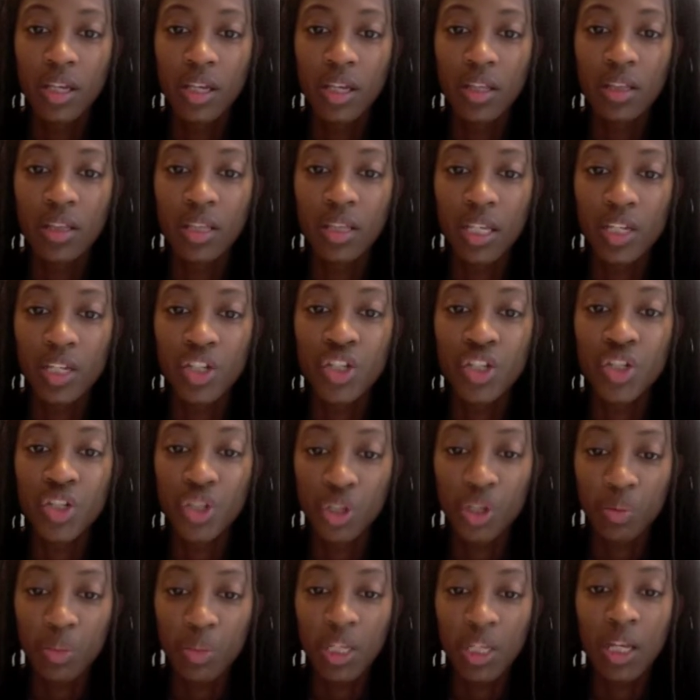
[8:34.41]
they
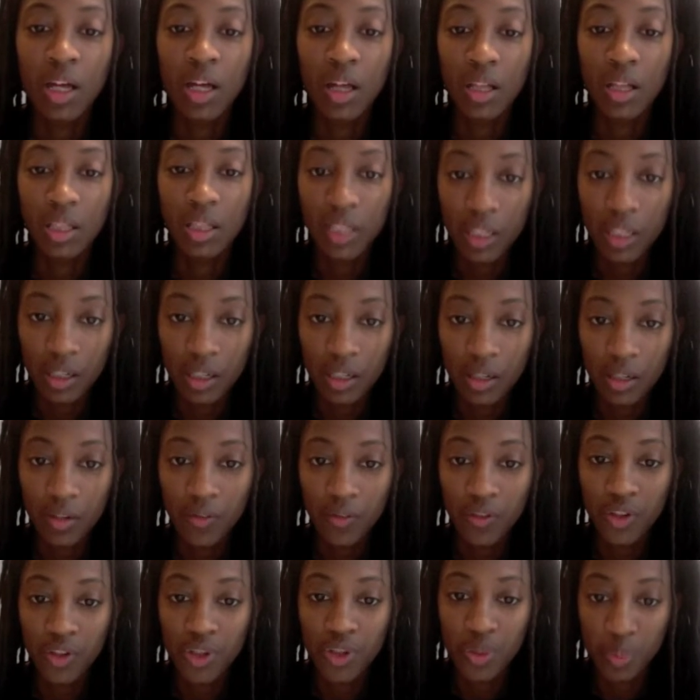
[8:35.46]
should be cleared
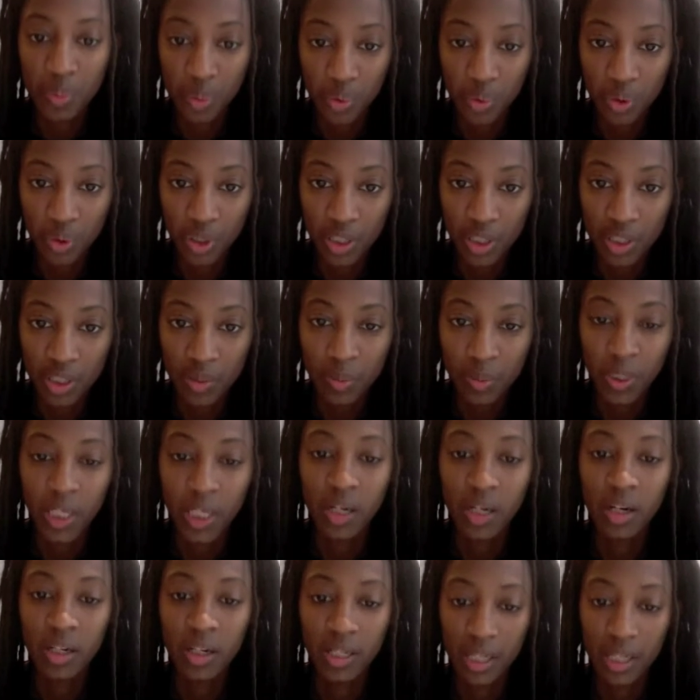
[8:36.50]
for sports by
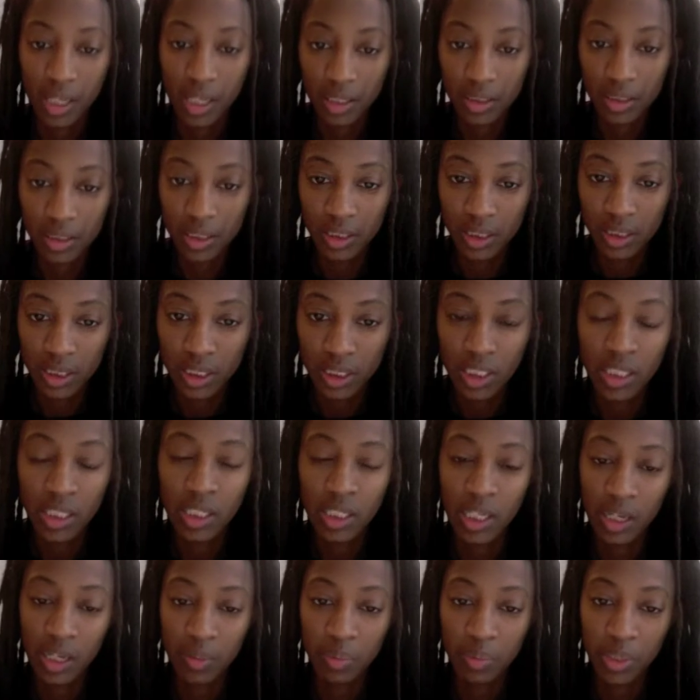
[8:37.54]
cardiology and
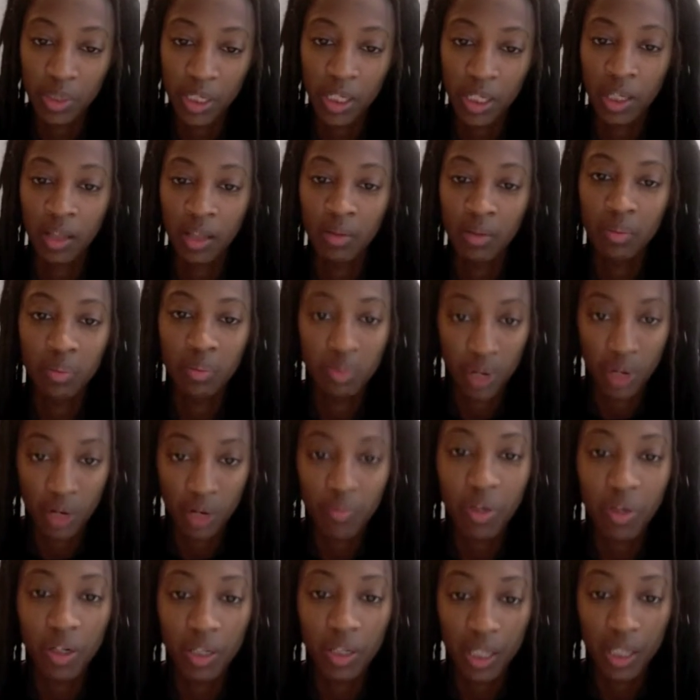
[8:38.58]
not by
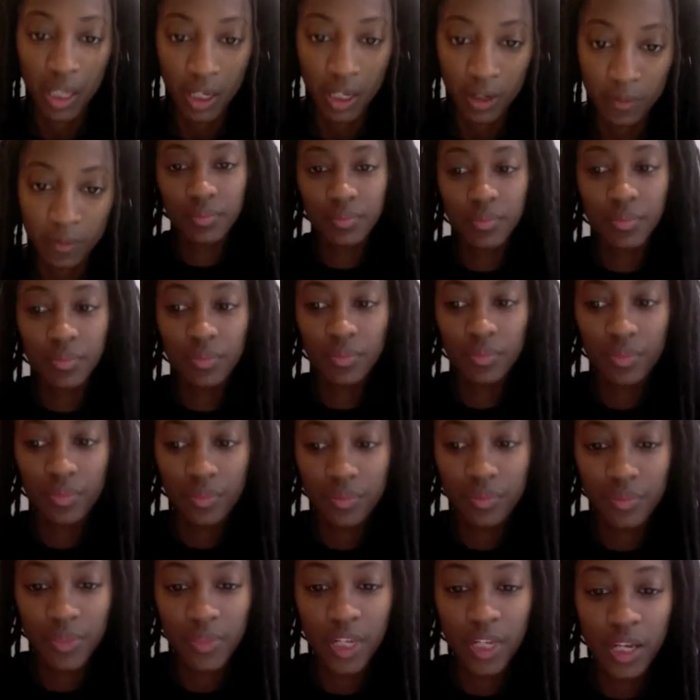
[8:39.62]
primary care.
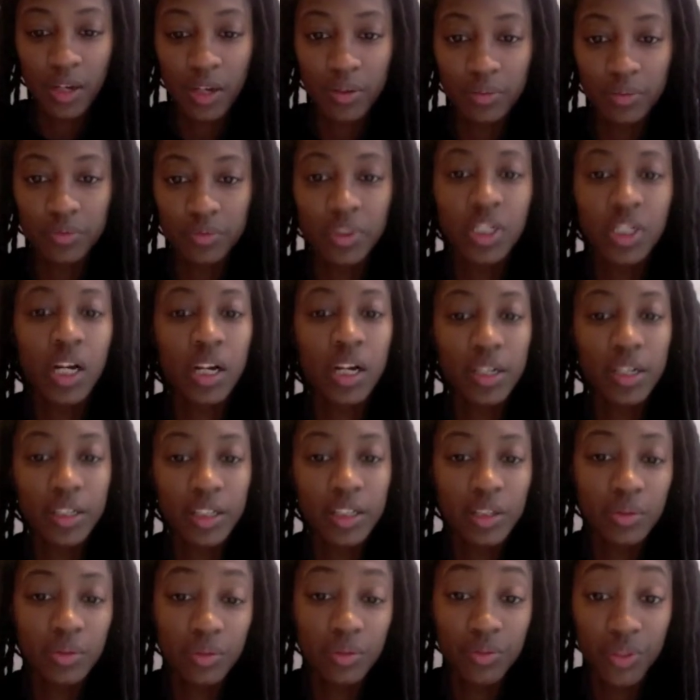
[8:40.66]
Now, regarding
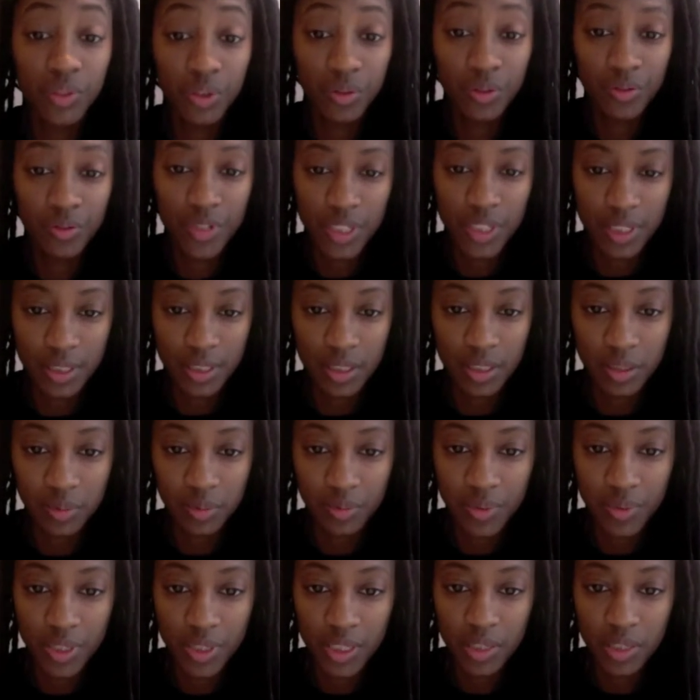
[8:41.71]
the review of
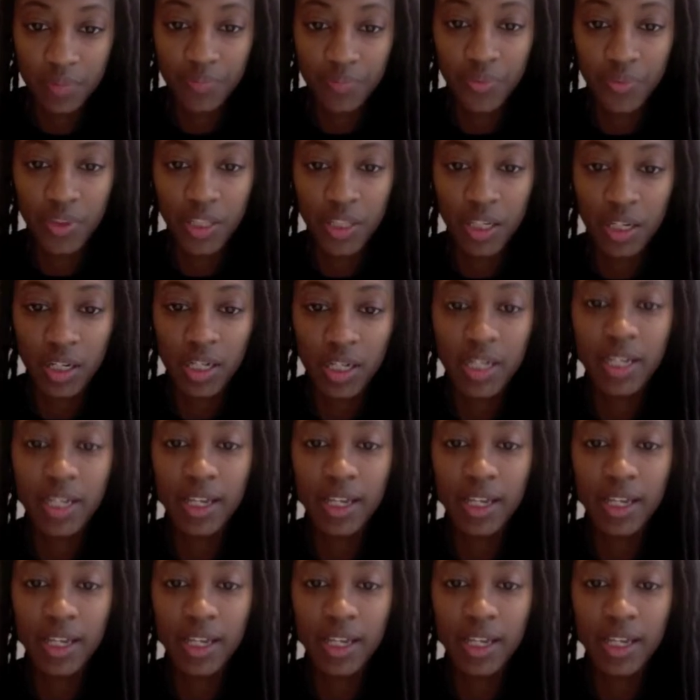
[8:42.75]
systems, there